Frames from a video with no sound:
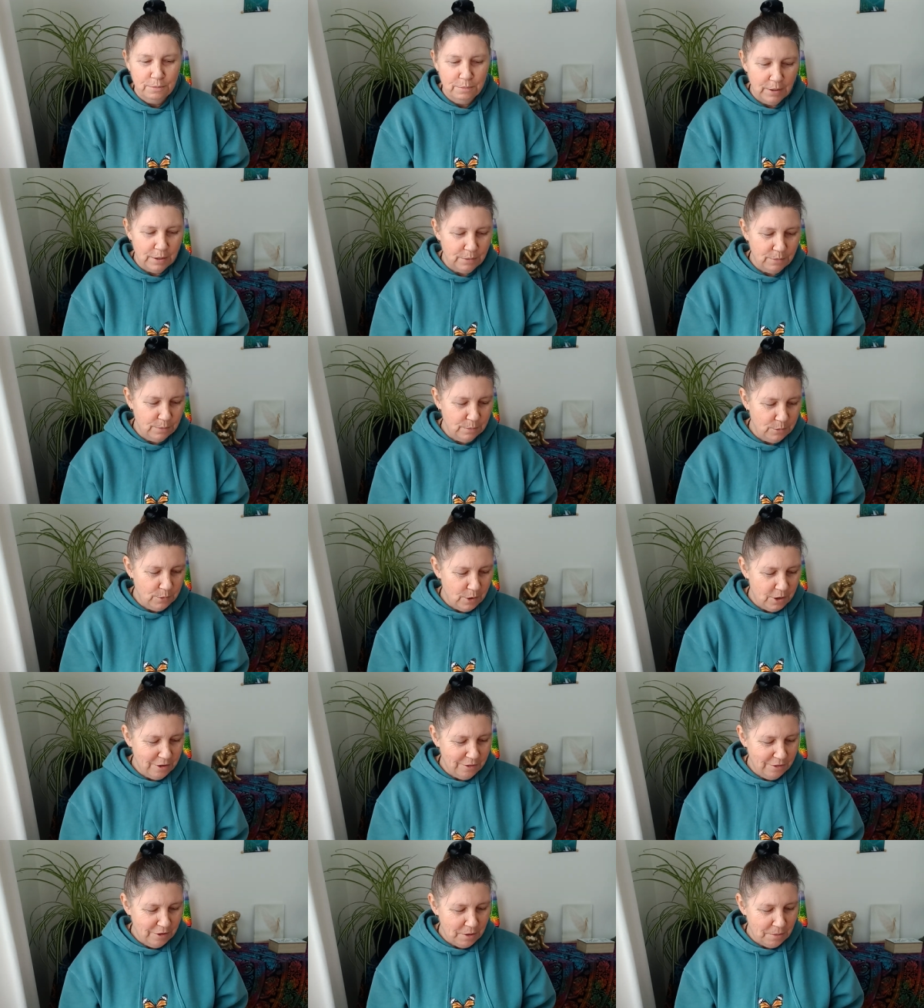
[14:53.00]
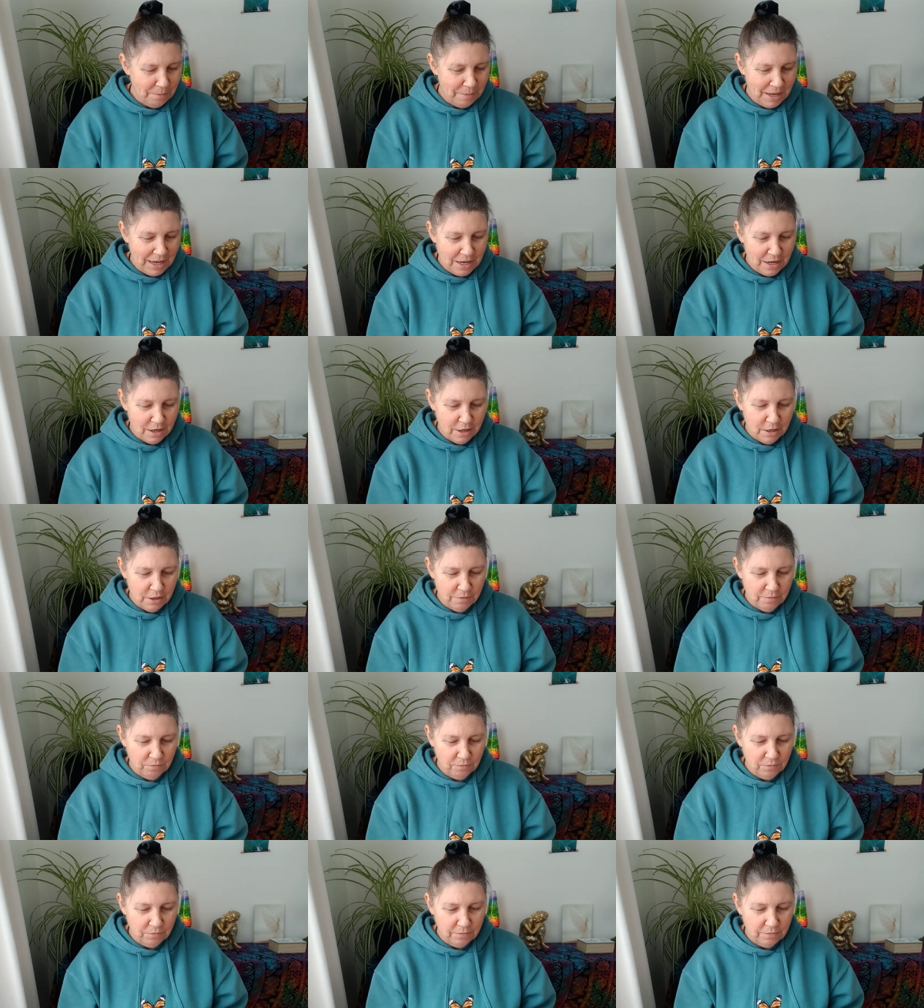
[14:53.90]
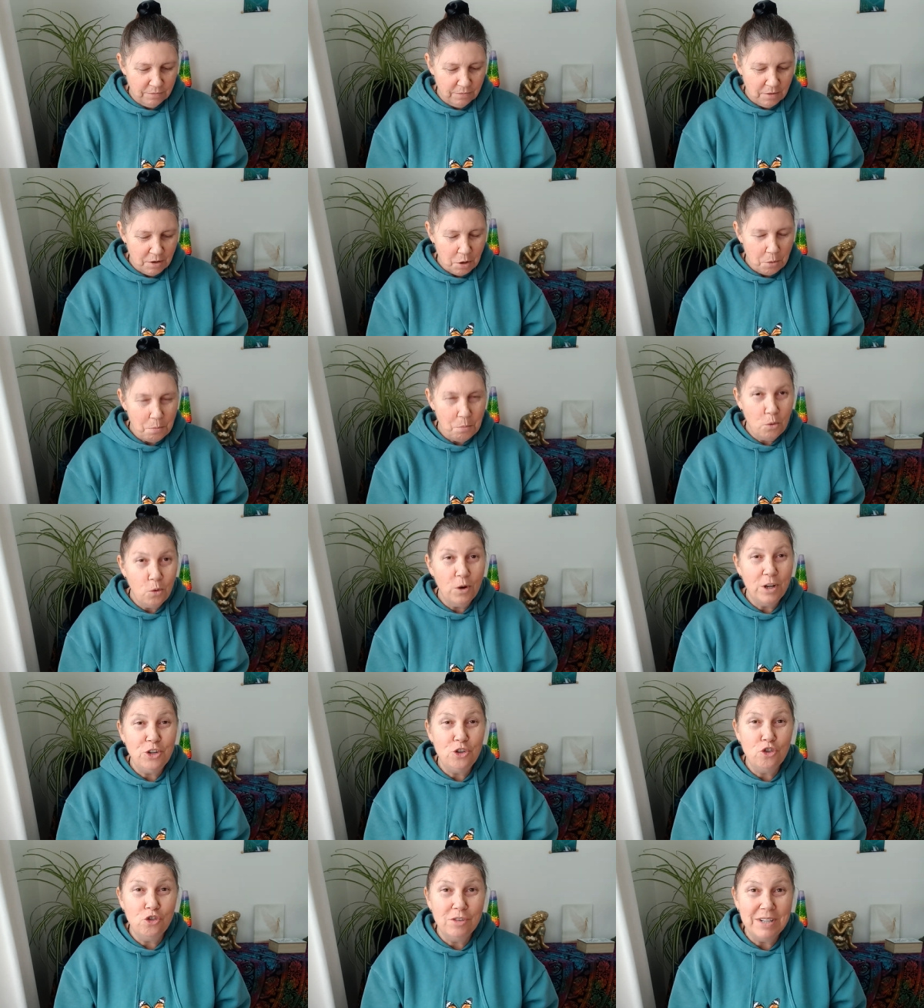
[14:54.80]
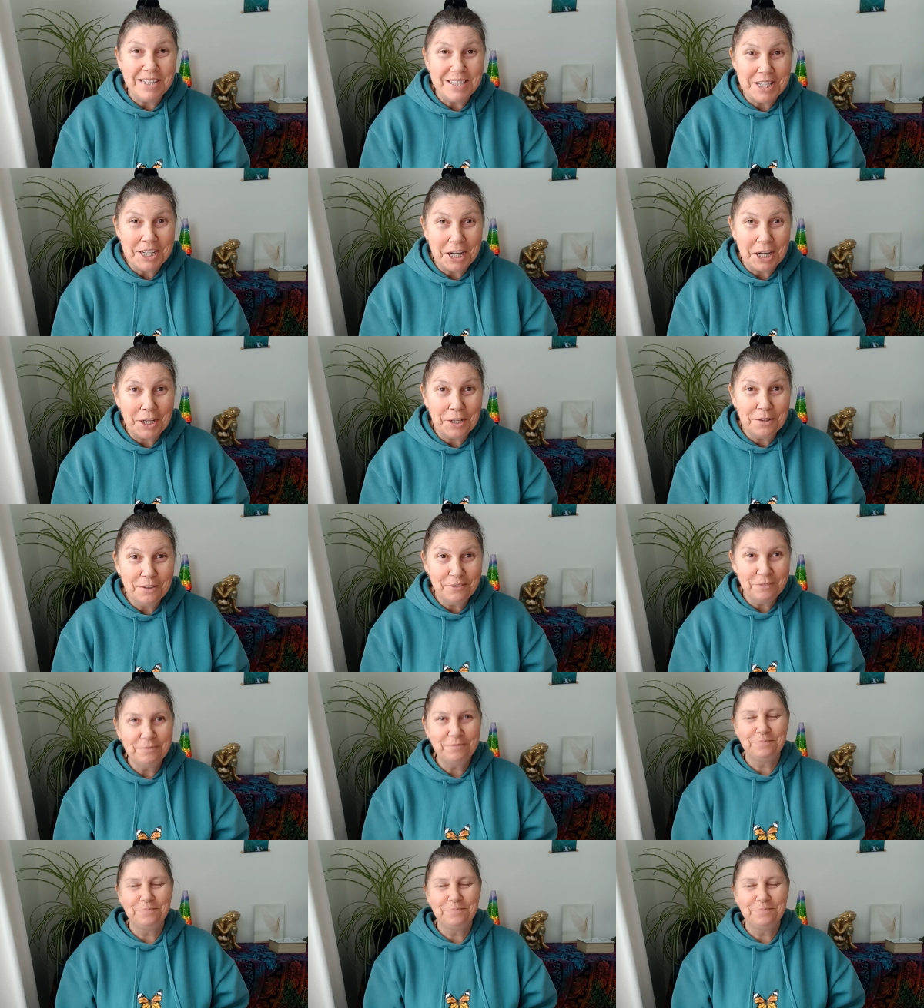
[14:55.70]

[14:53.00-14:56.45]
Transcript: but what if it made it more interesting?